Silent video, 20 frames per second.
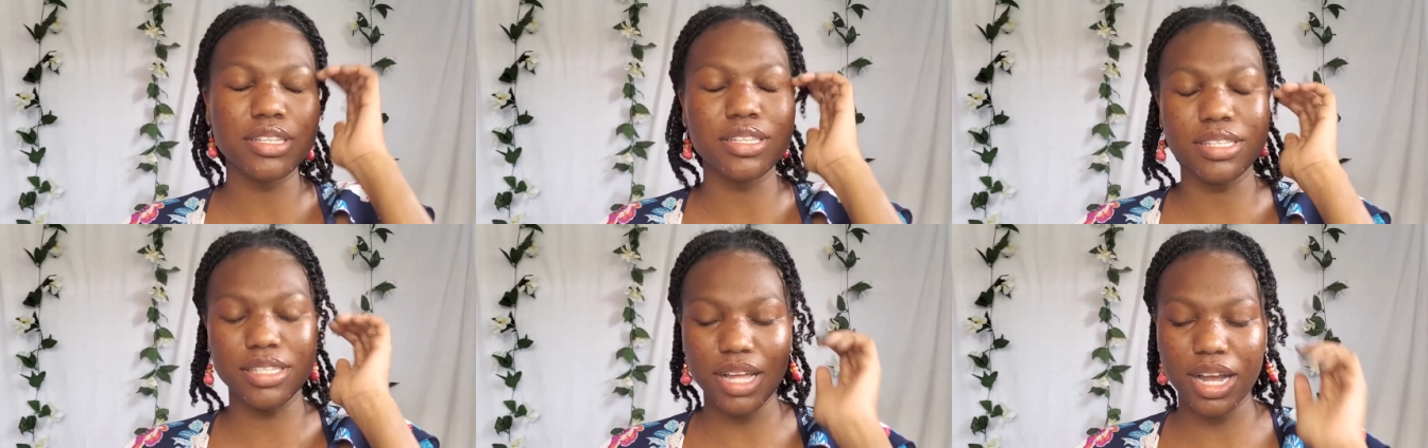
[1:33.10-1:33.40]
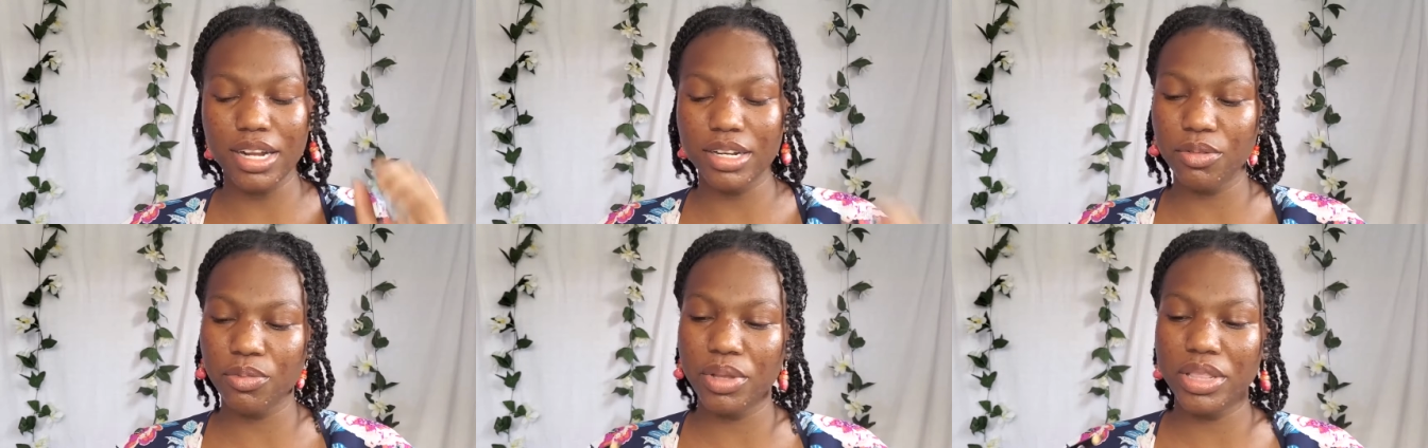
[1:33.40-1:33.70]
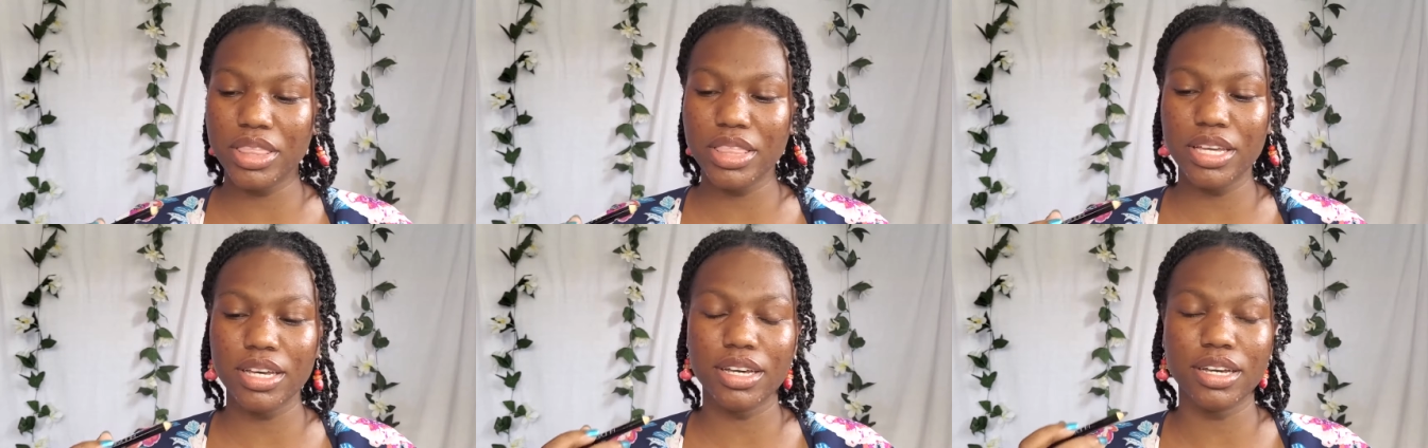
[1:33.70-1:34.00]
start
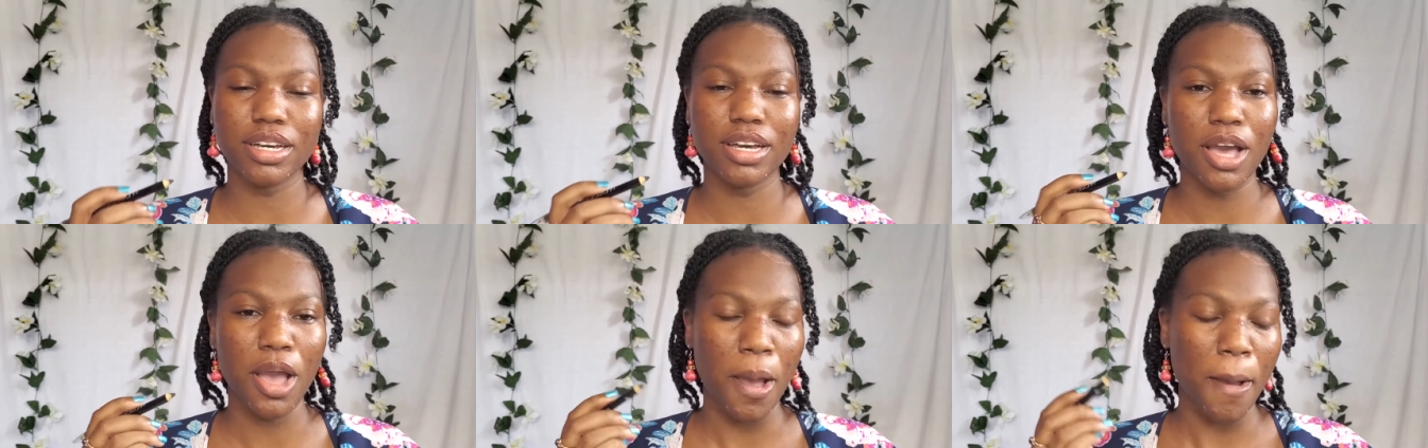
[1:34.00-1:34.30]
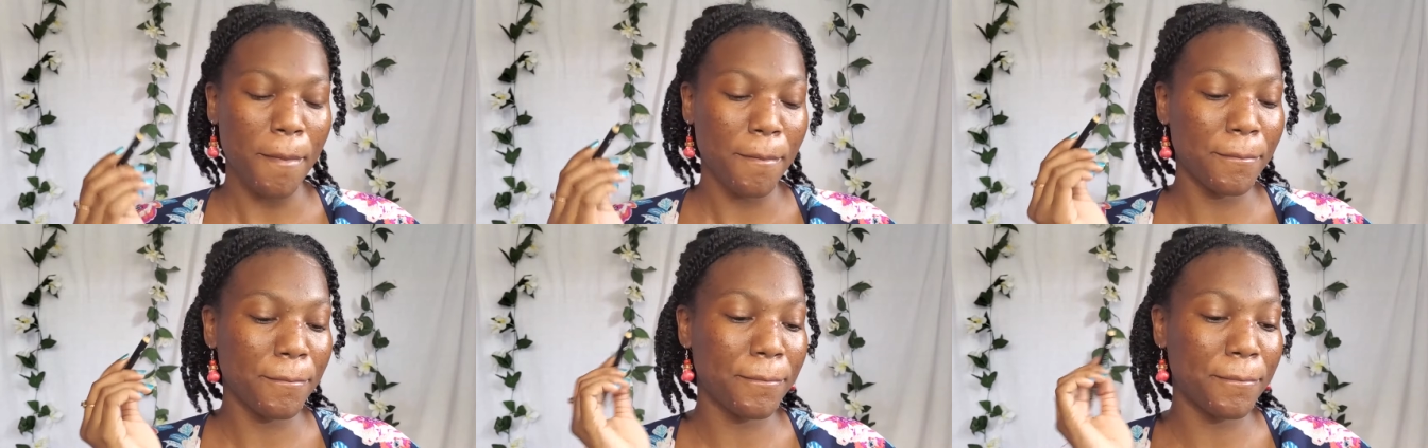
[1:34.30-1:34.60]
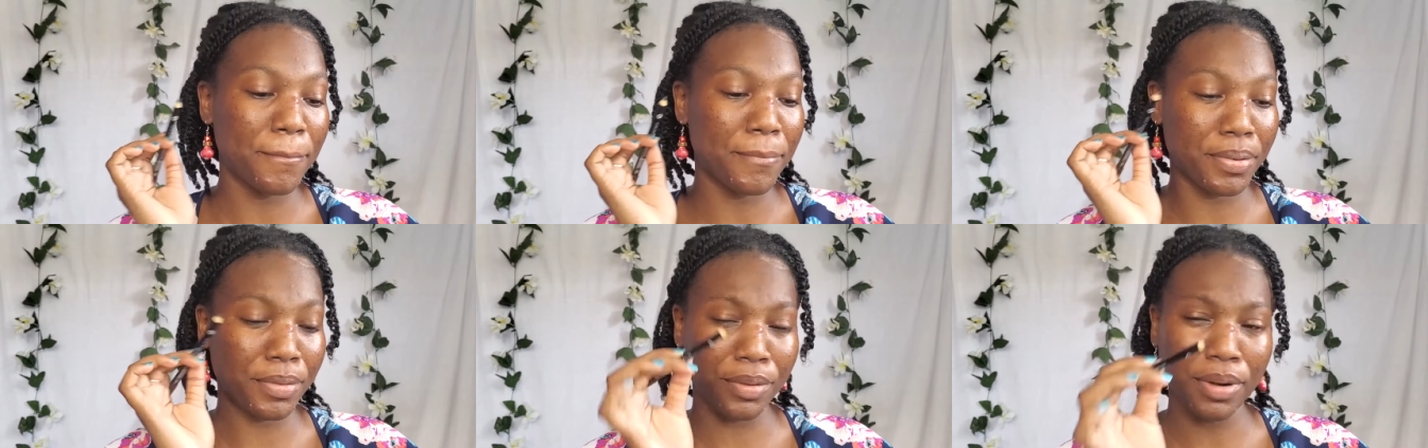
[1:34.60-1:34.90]
with the
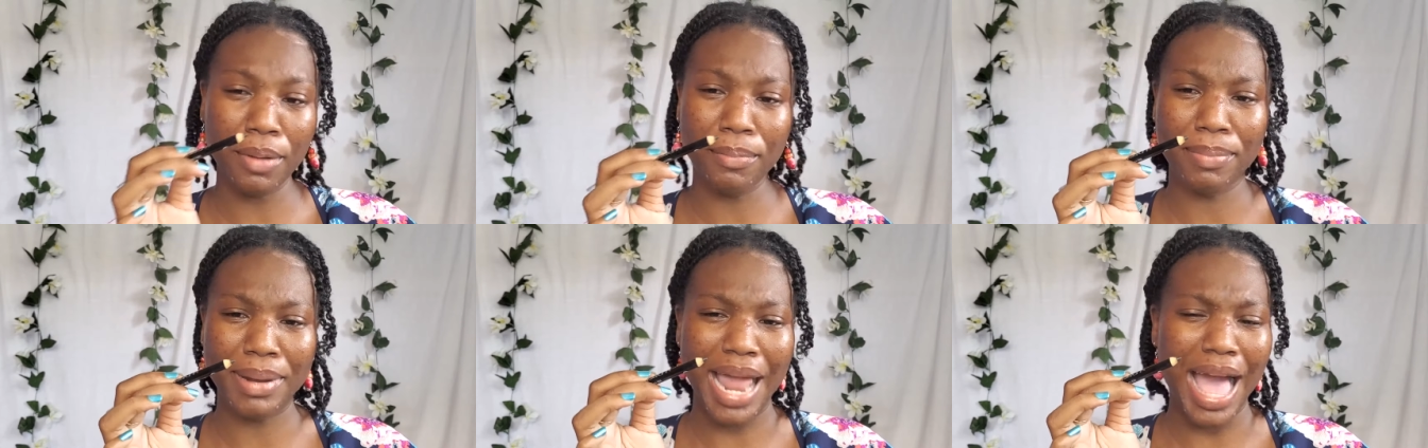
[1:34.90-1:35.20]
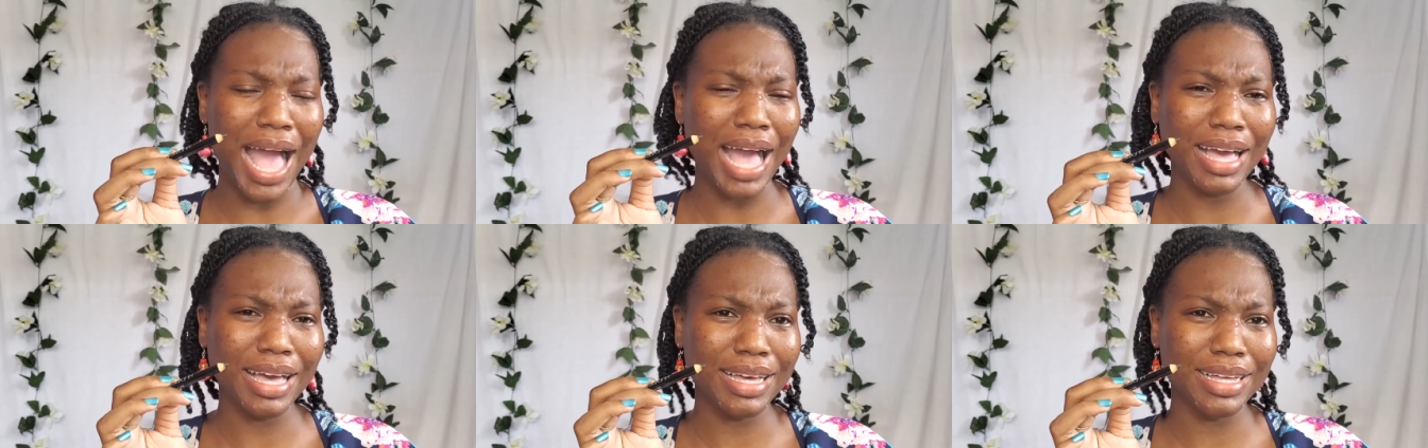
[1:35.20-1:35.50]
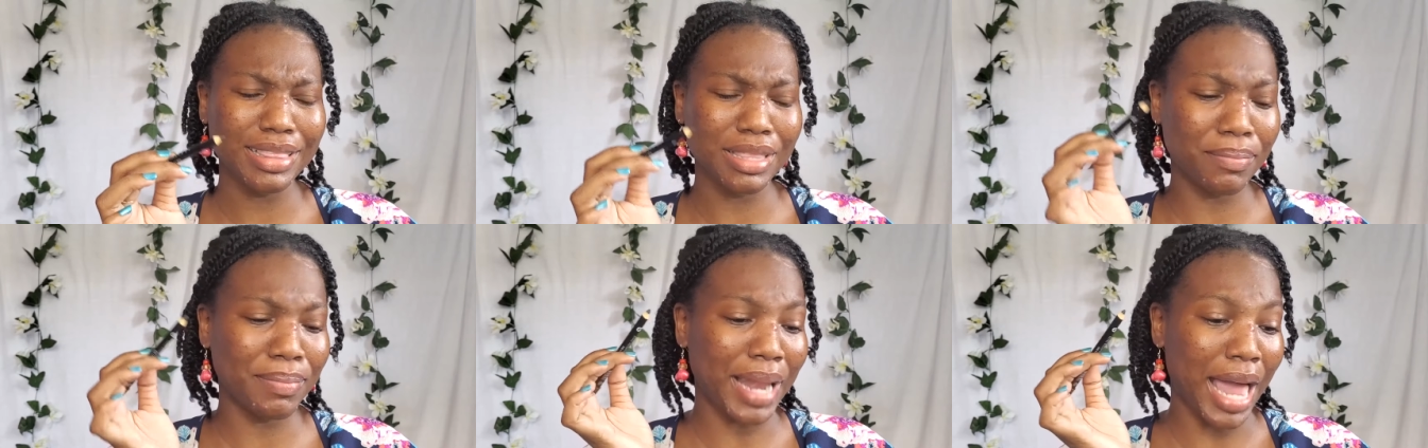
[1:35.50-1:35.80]

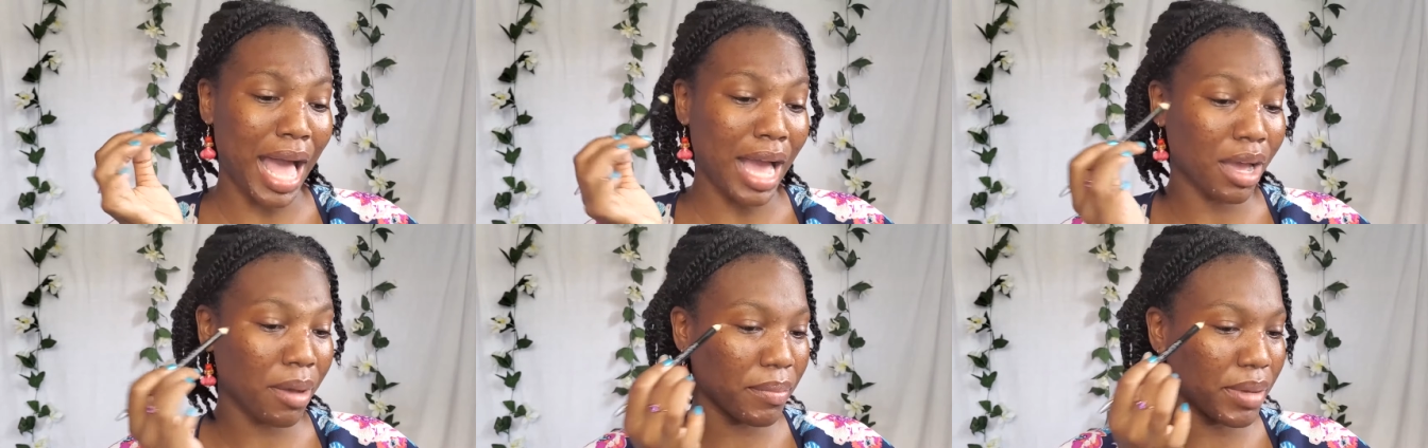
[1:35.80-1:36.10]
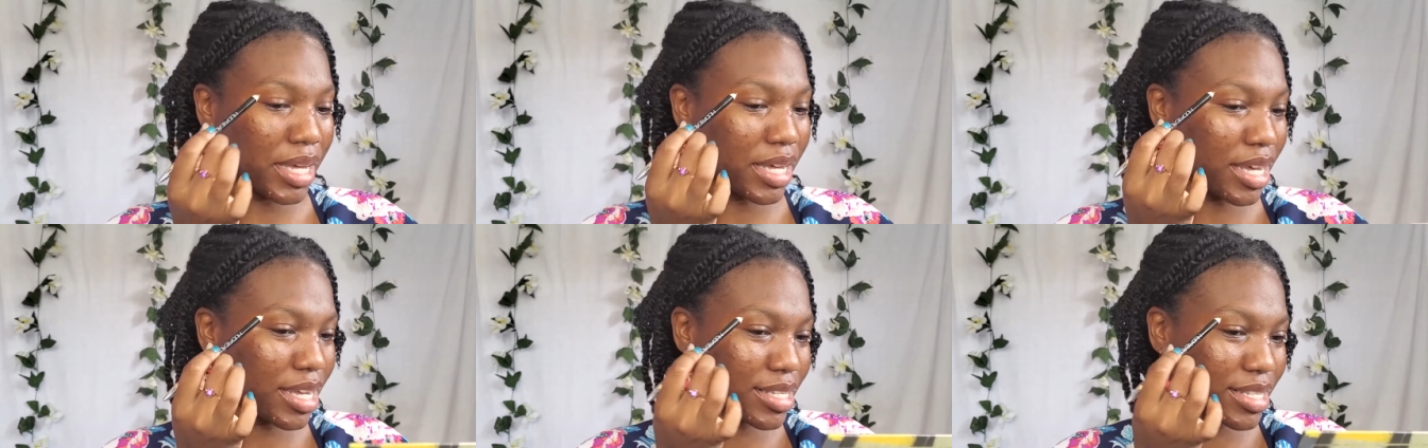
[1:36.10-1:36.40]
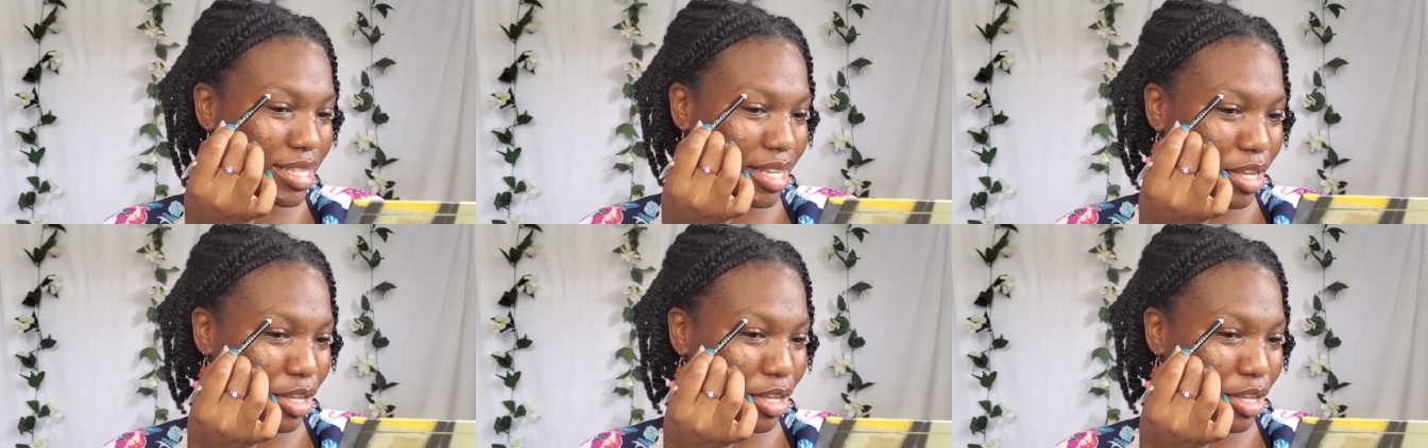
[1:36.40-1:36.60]
black because